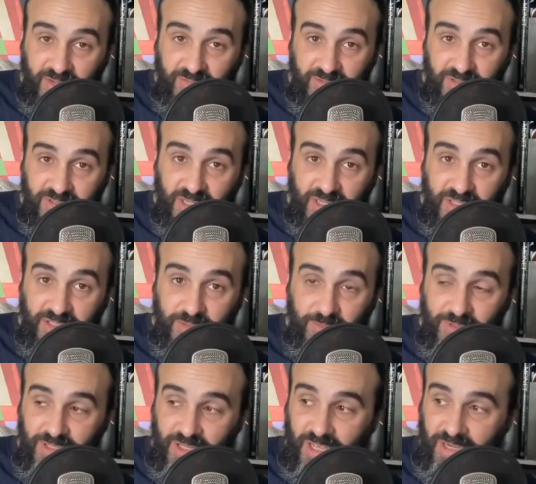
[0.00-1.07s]
I started
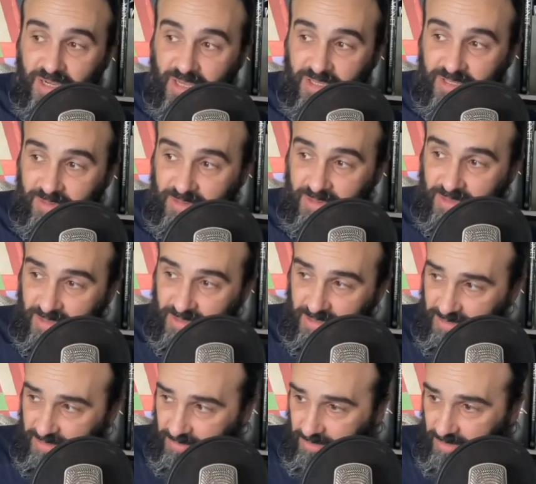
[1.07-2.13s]
doing it and I
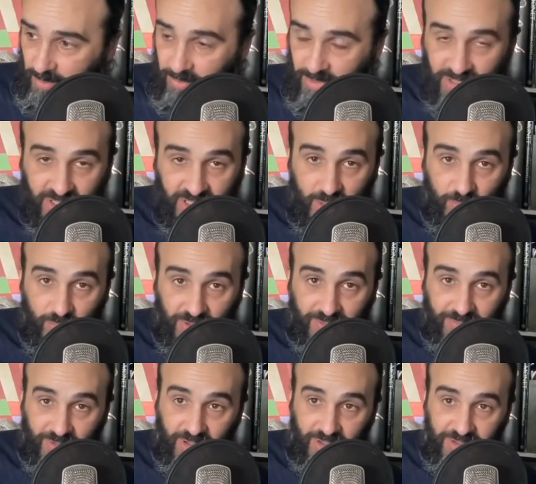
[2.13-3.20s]
I'm going to keep what
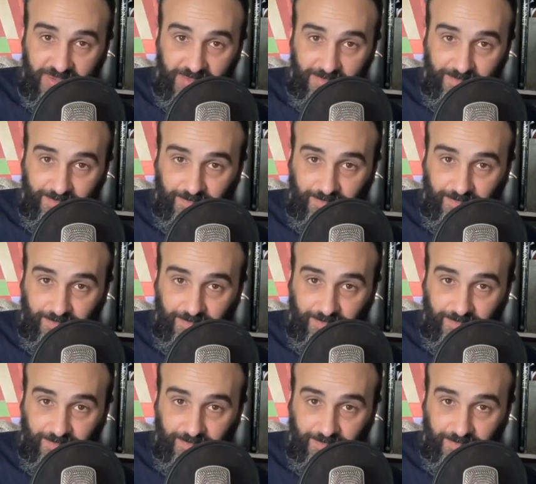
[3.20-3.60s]
I've got.